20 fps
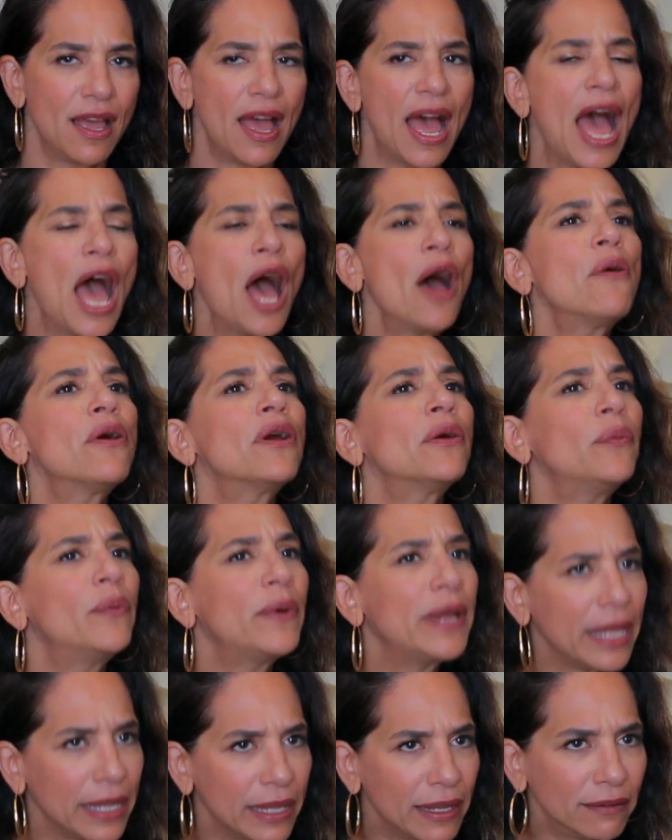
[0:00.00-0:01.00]
How are
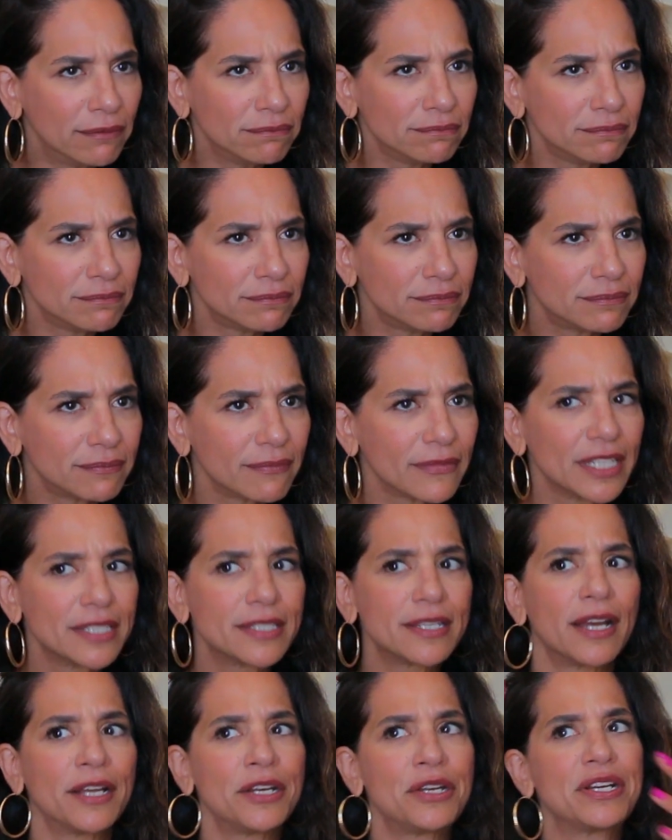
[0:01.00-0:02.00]
we
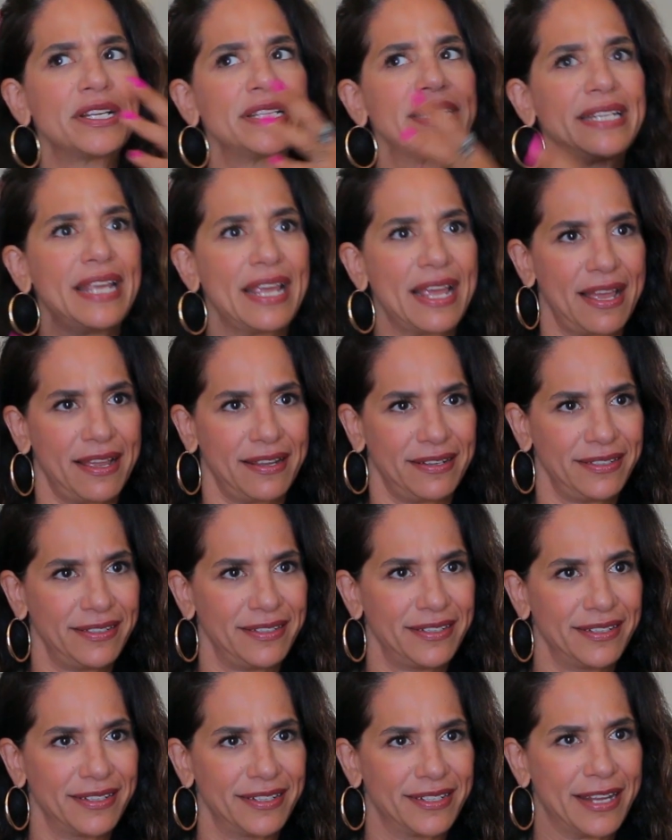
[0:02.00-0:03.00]
to
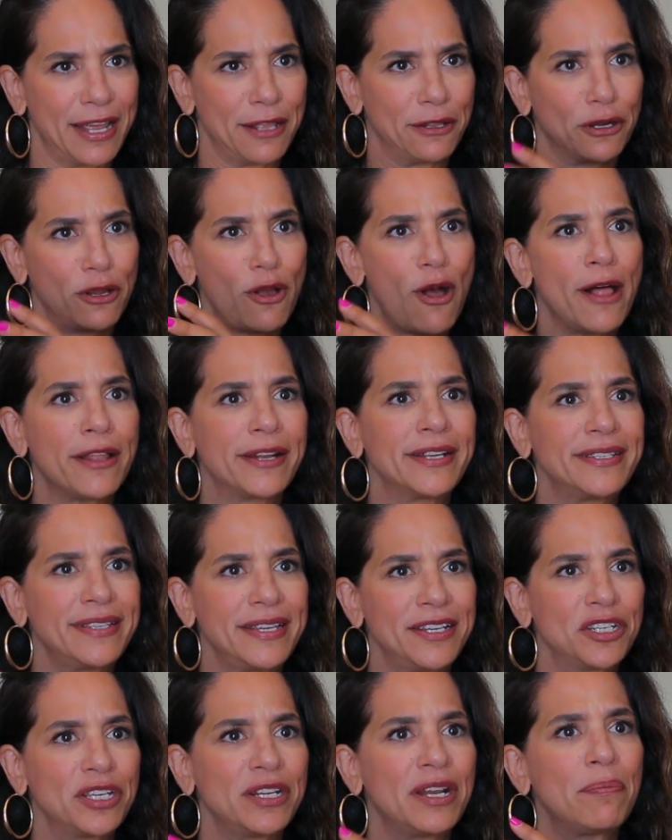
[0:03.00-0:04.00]
understand settler
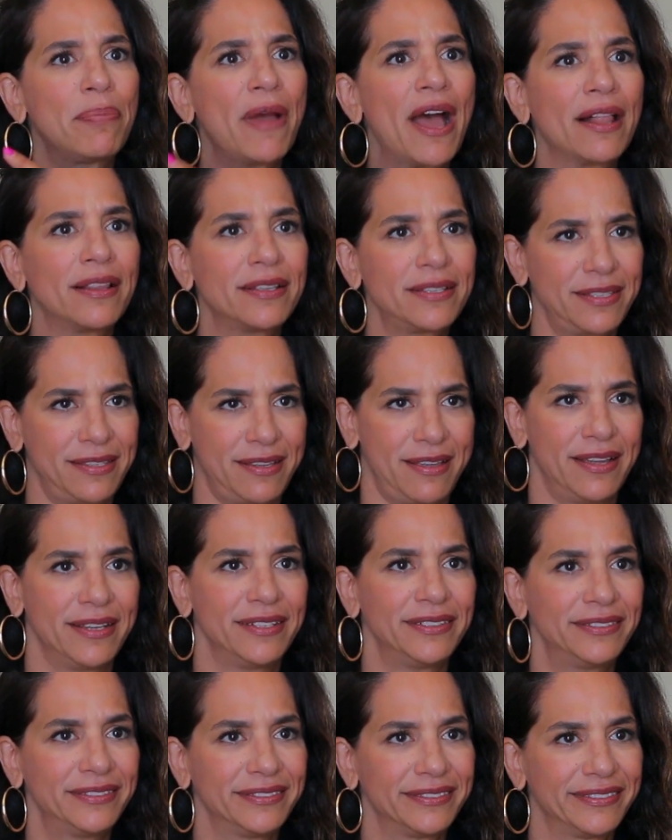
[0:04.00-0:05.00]
colonization in
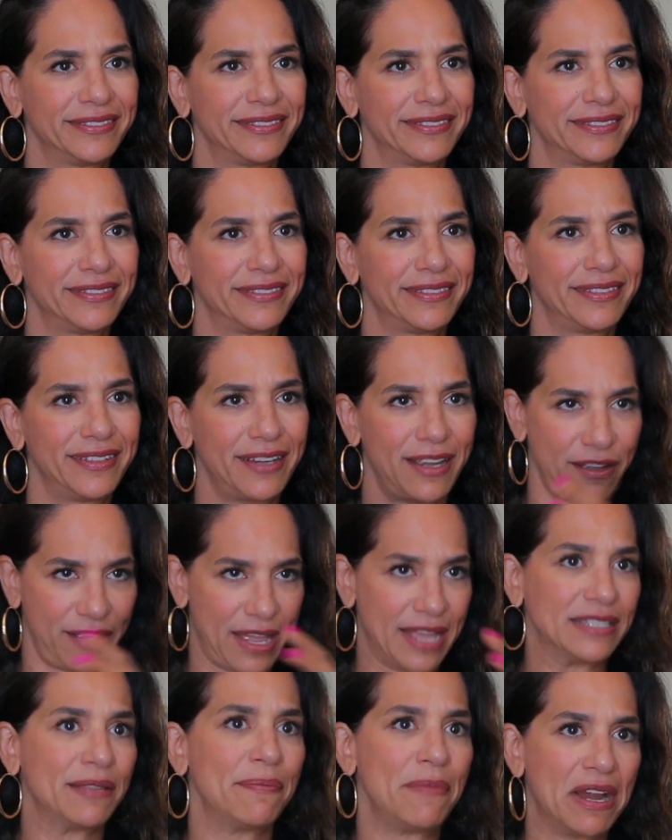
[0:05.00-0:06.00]
Palestine
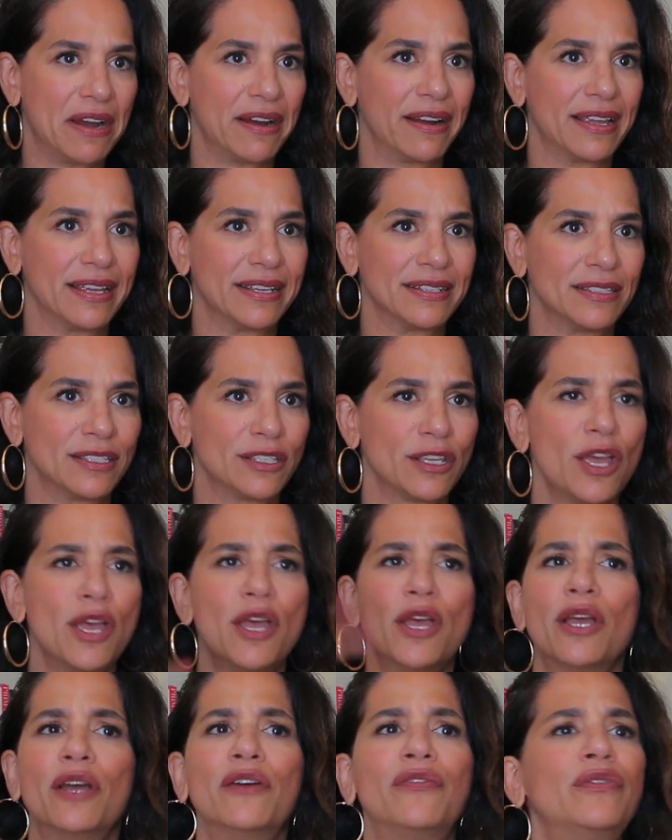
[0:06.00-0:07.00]
as Americans
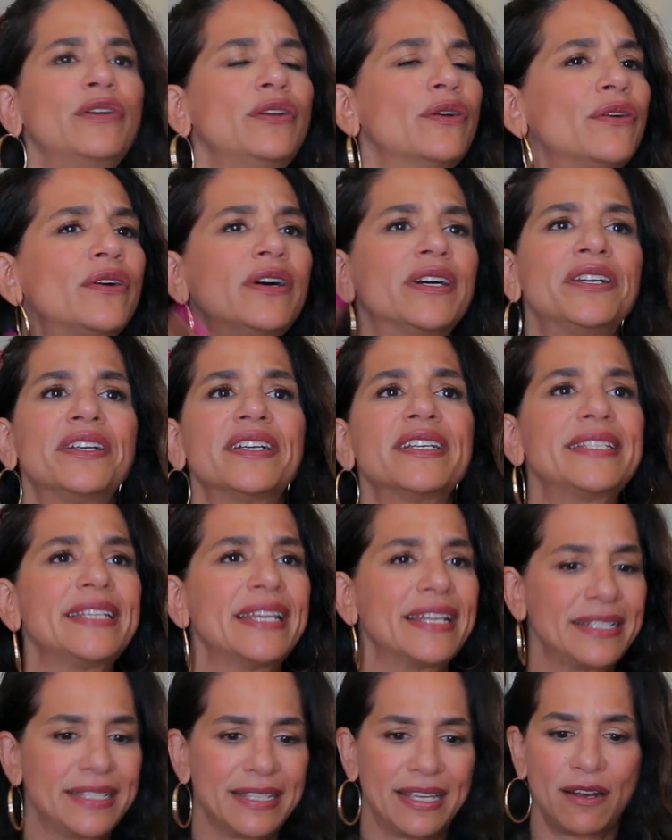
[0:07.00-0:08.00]
if we don't
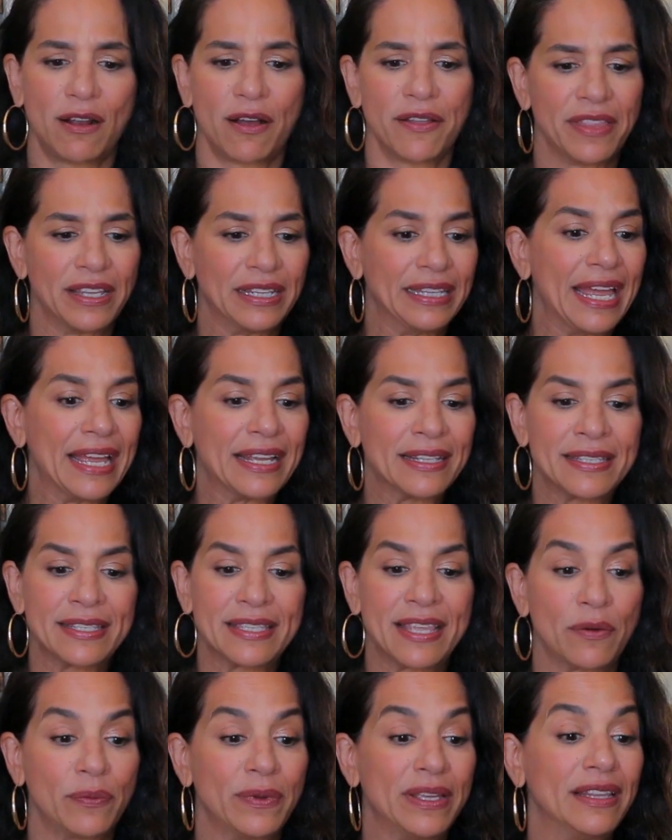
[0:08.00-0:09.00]
understand it on the lands
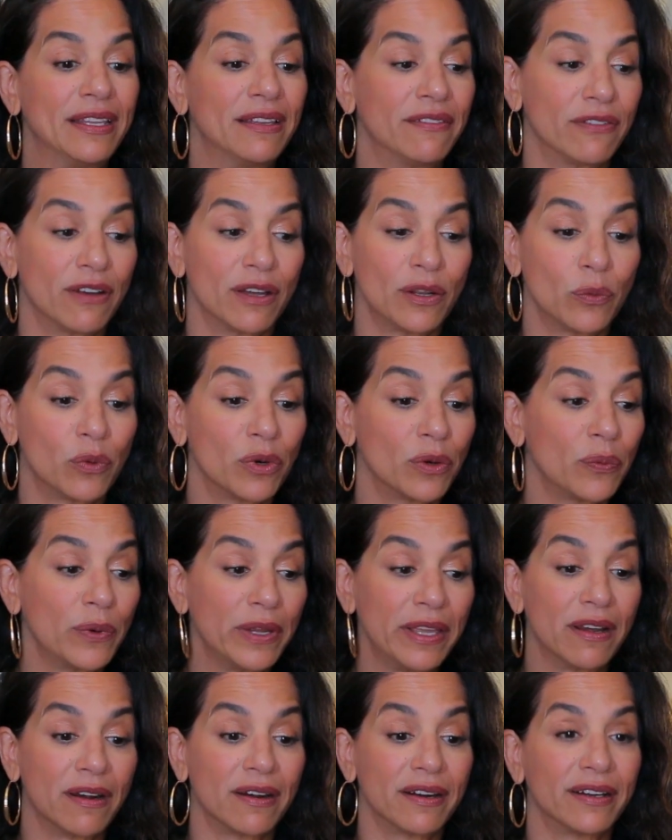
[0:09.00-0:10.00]
that we live on, where
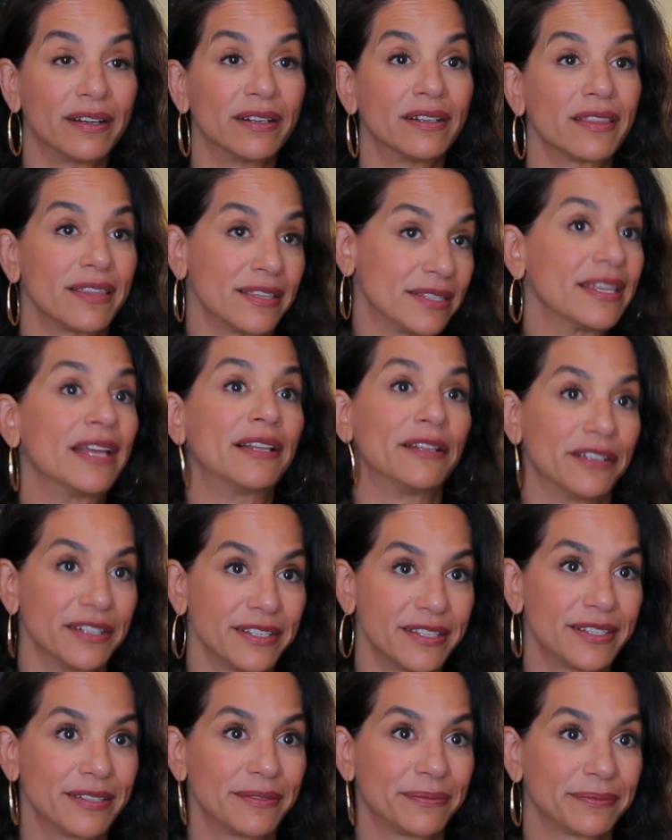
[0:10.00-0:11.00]
we are the
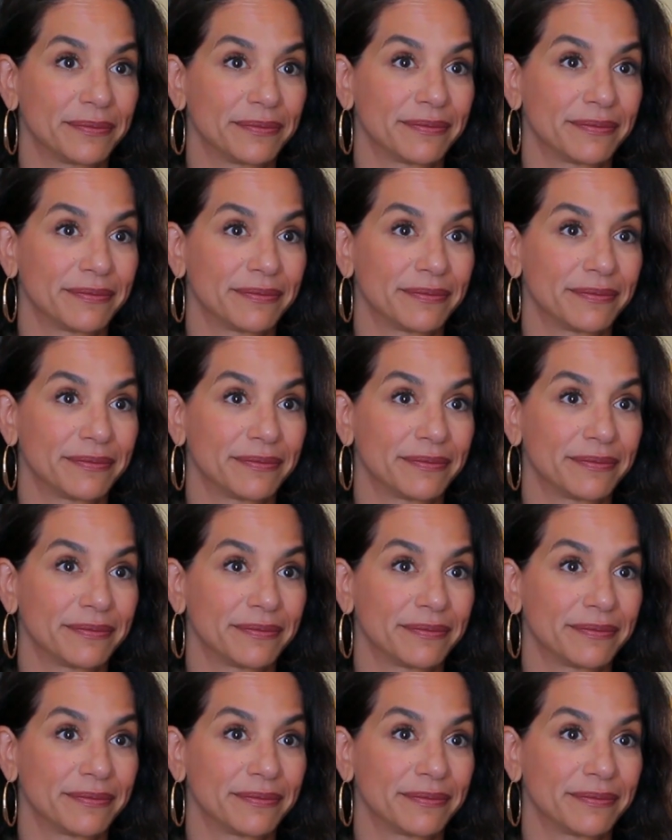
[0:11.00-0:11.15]
settlers?